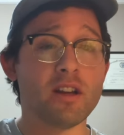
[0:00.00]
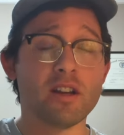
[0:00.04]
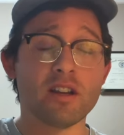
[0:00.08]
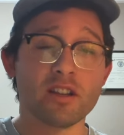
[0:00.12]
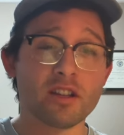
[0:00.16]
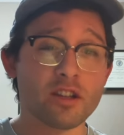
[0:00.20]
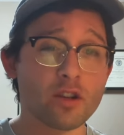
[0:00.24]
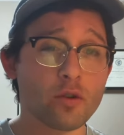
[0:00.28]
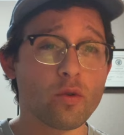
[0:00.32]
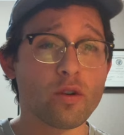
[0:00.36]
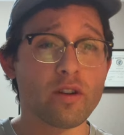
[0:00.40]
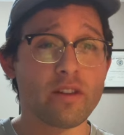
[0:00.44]

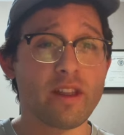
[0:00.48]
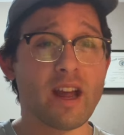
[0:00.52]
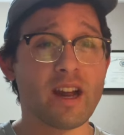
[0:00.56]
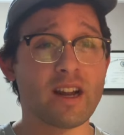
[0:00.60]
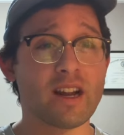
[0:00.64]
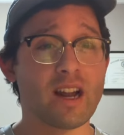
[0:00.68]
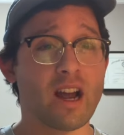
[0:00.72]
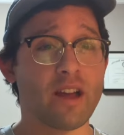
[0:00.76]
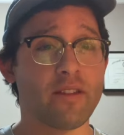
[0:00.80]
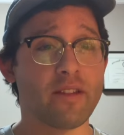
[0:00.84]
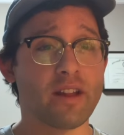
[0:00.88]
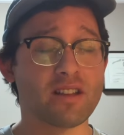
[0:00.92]
you were that
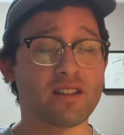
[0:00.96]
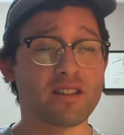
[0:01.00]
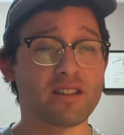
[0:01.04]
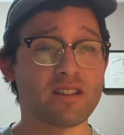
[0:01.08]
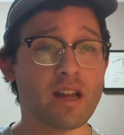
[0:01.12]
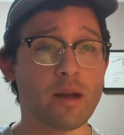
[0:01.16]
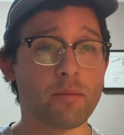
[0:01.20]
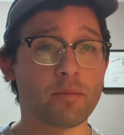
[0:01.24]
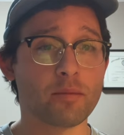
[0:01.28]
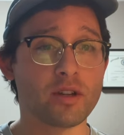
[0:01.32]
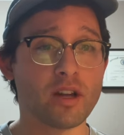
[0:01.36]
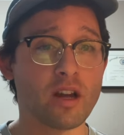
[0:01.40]
guy that
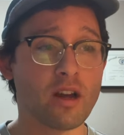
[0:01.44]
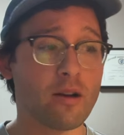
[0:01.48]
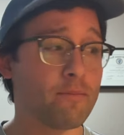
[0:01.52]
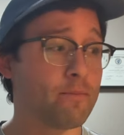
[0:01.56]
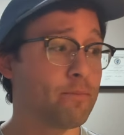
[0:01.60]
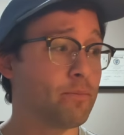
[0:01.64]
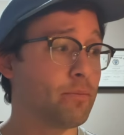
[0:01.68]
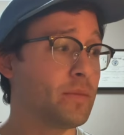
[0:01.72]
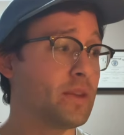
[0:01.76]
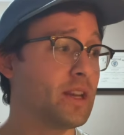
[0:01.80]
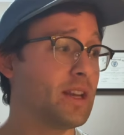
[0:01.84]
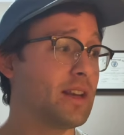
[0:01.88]
stepped
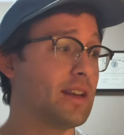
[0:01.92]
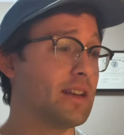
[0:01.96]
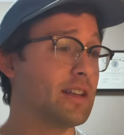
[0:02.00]
up.